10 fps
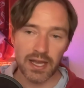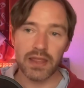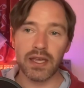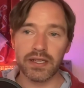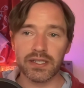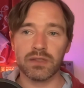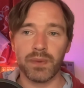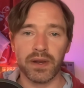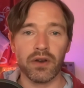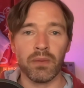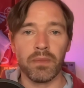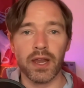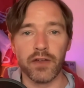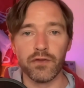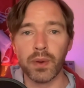This has been an
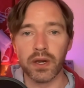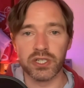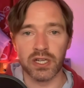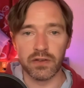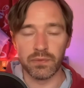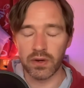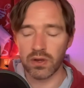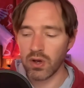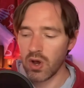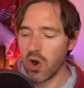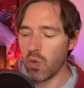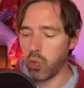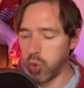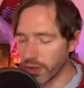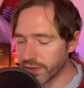unbelievable achievement.
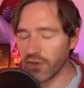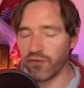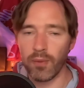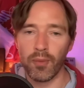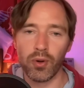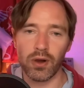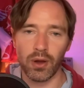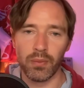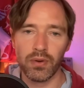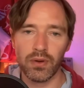What a football club.